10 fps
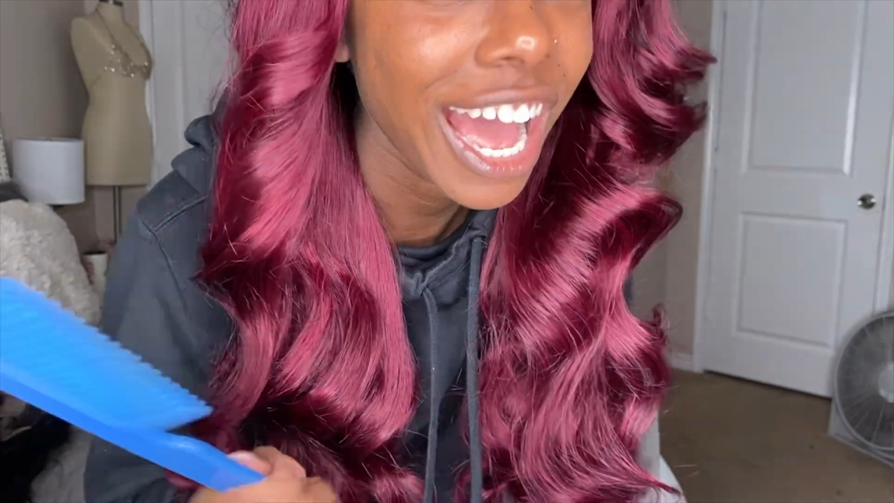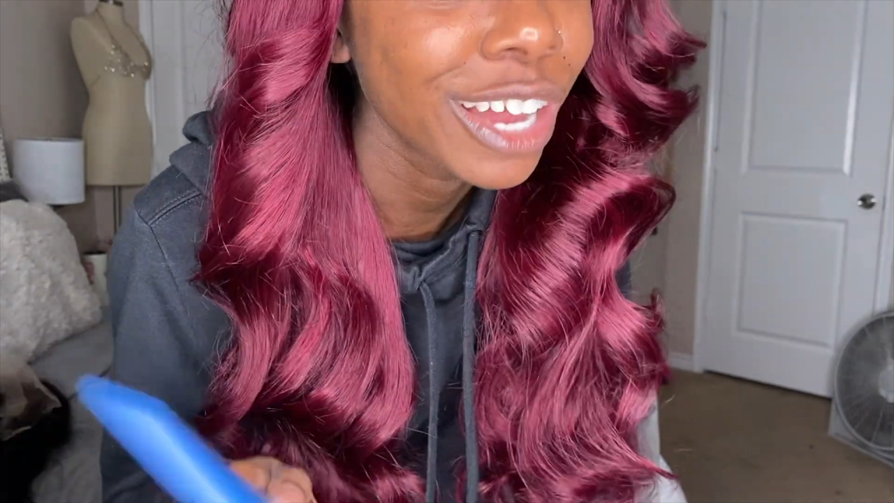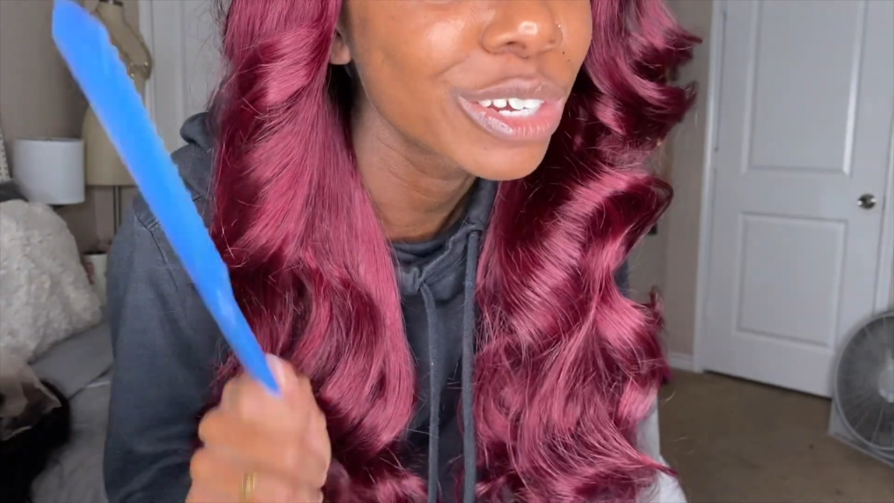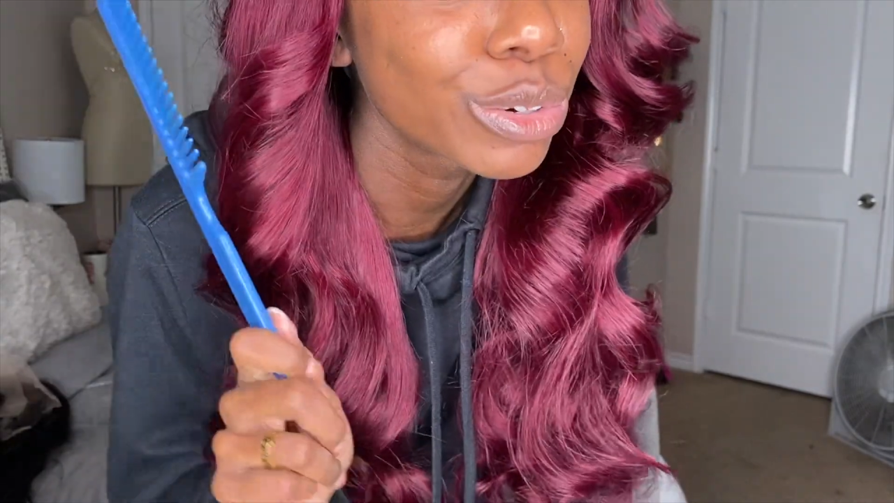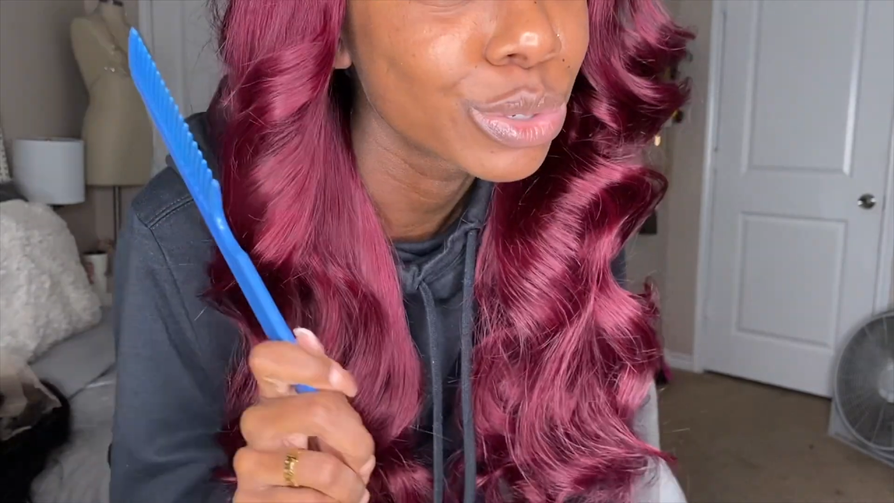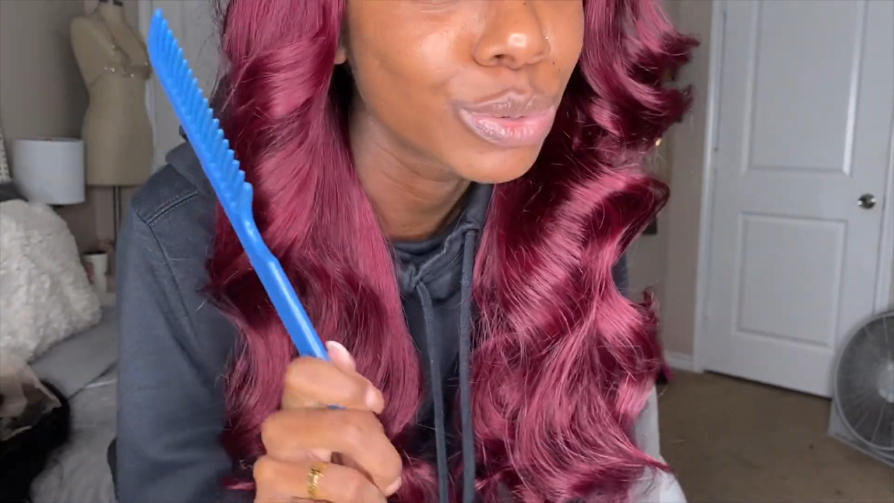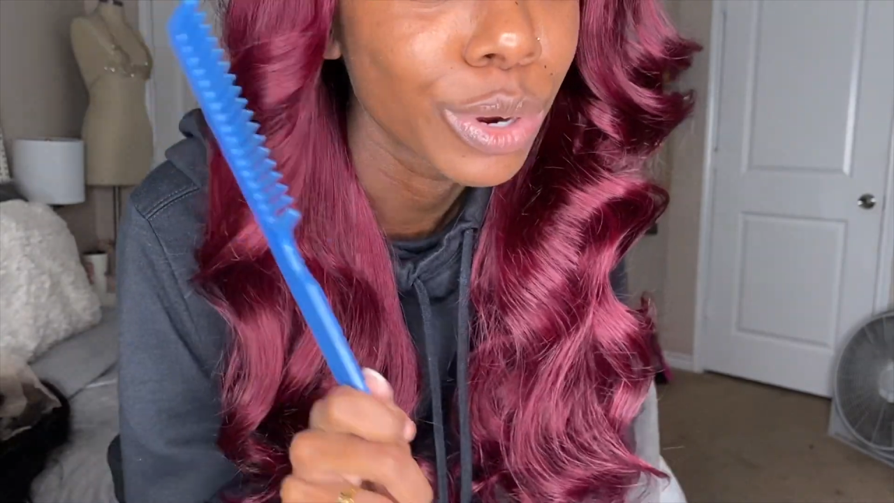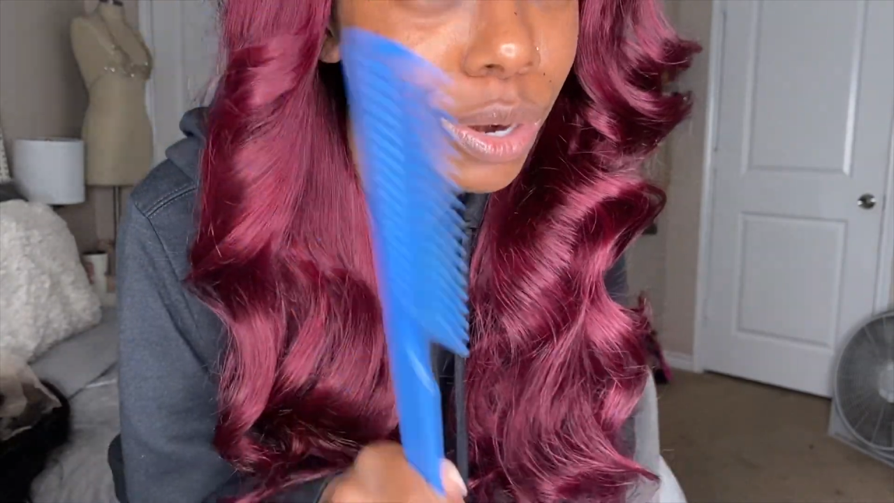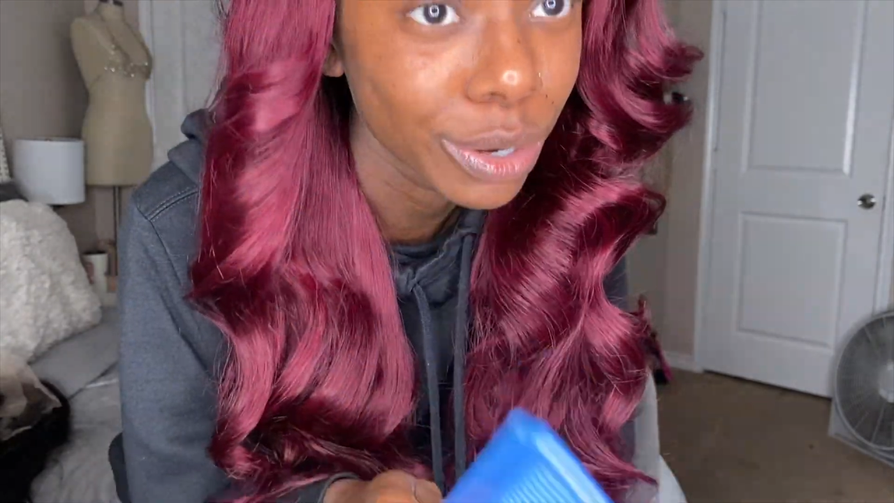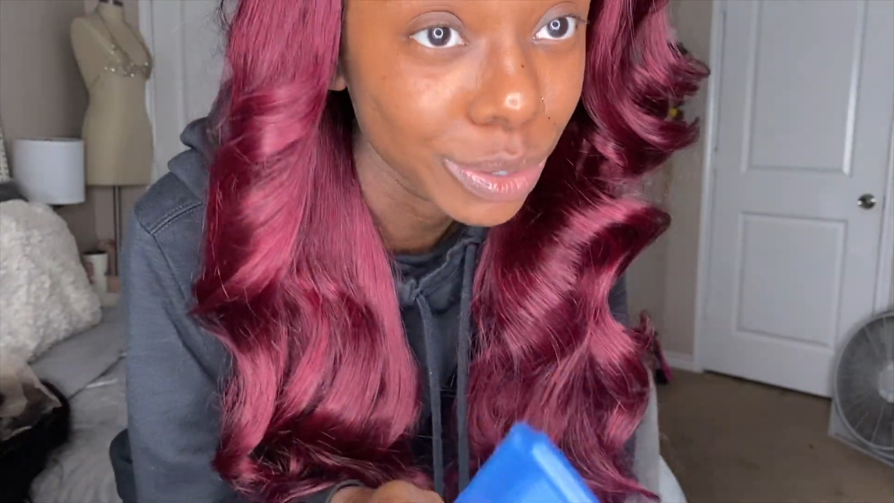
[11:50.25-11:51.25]
I don't do
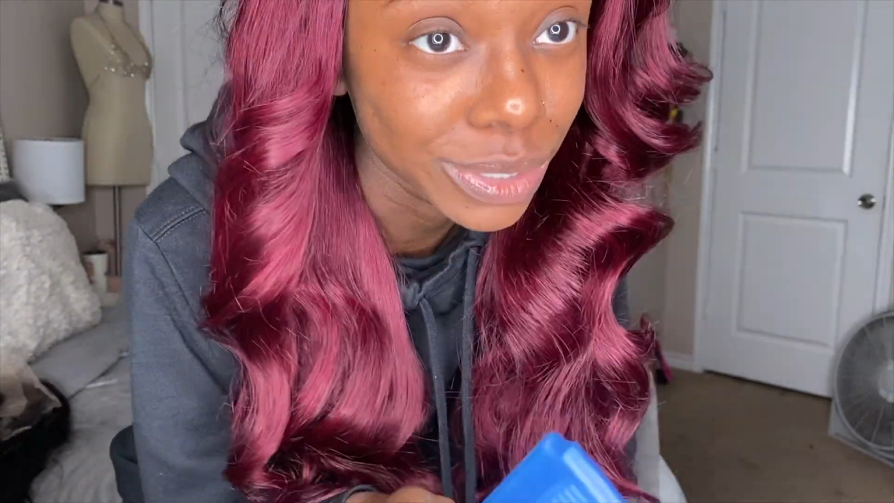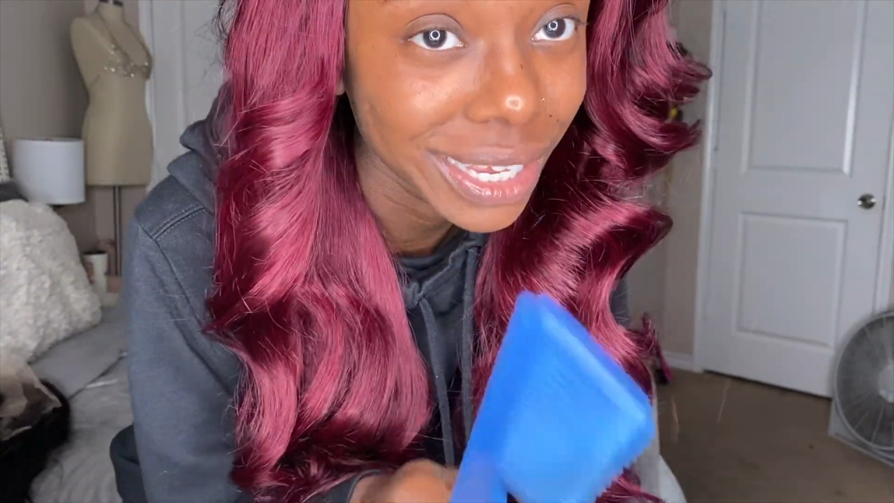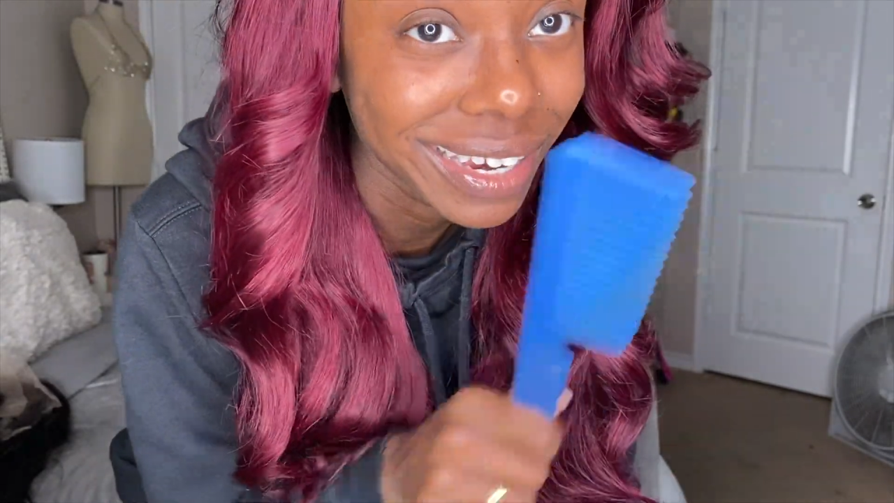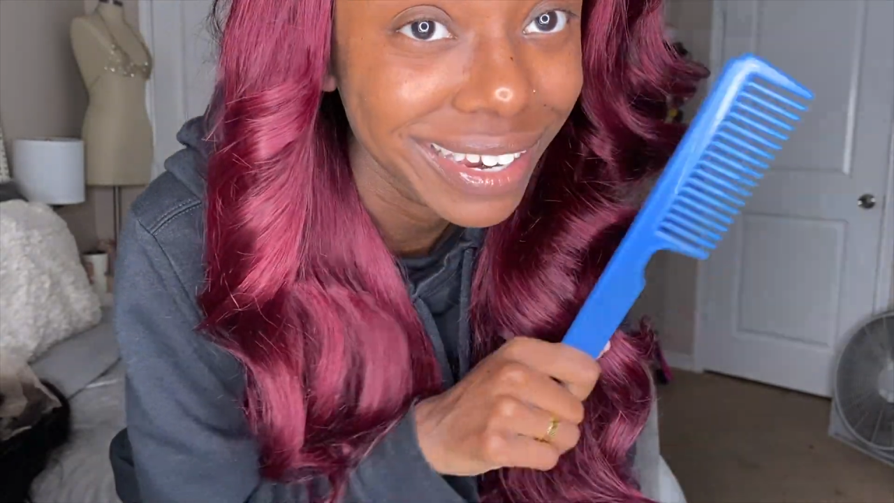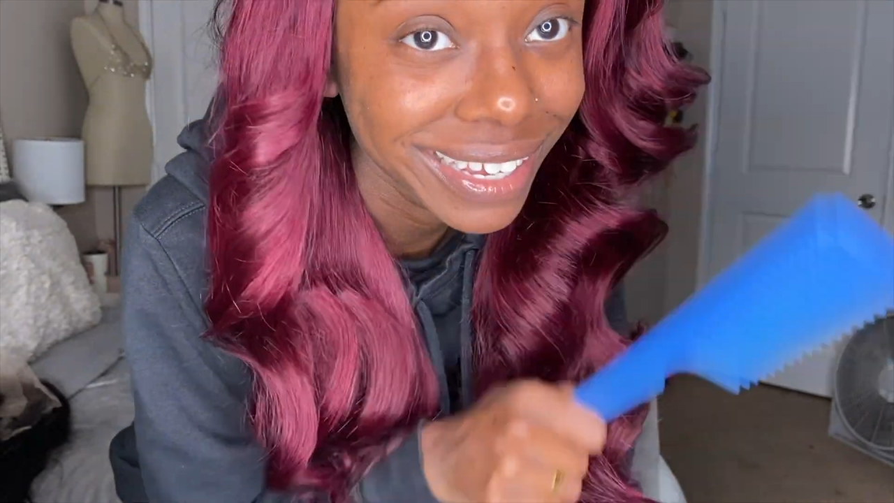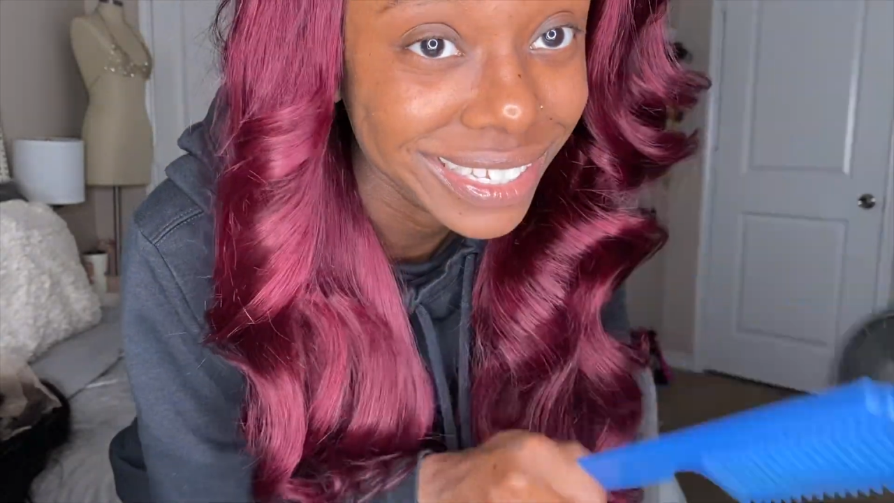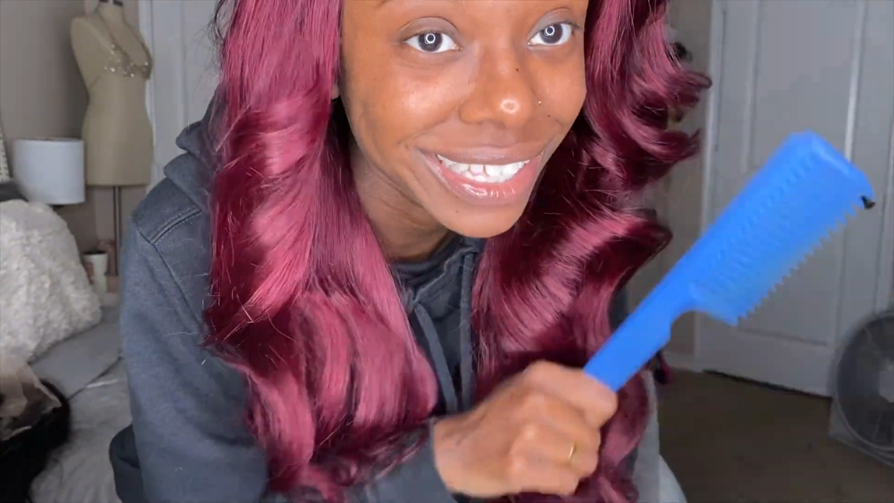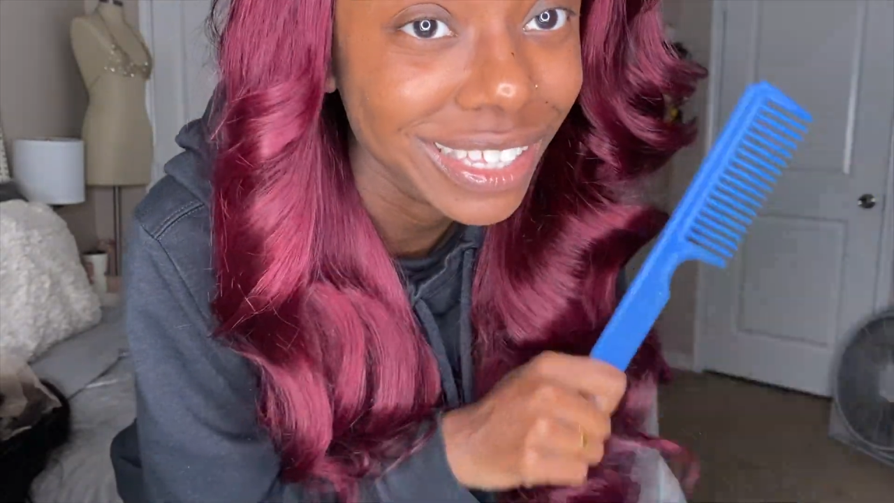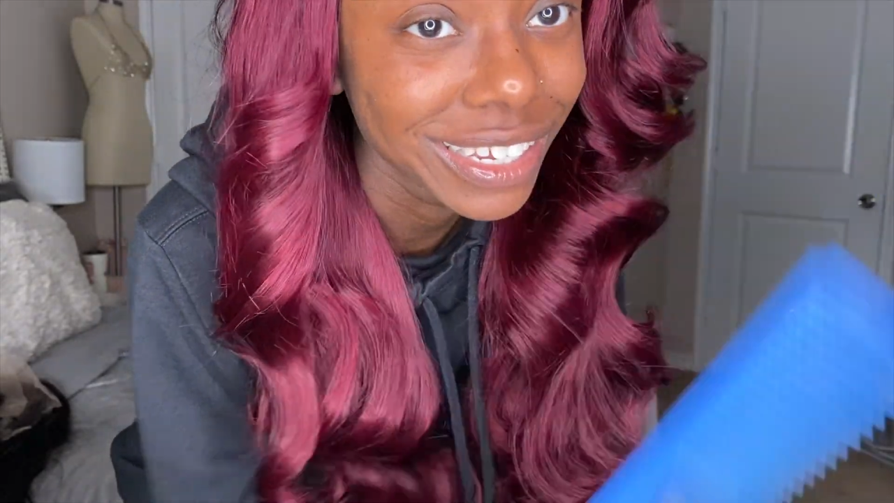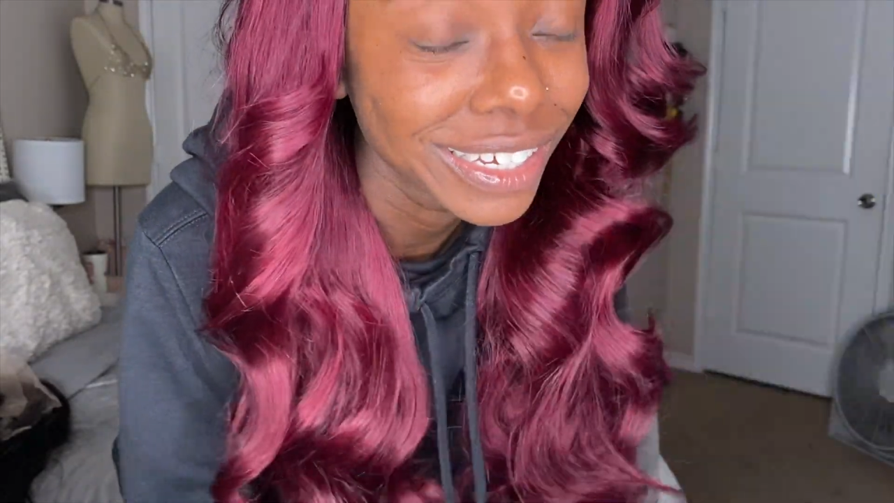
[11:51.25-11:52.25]
curls, and this
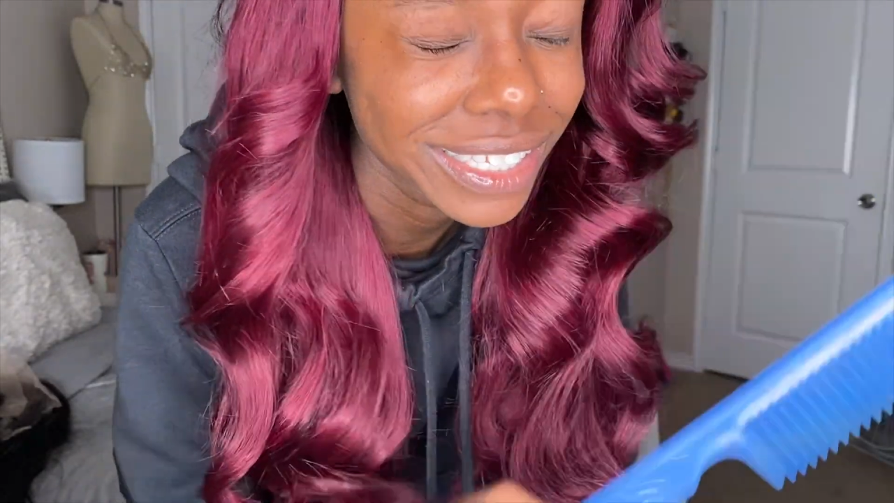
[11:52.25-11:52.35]
looks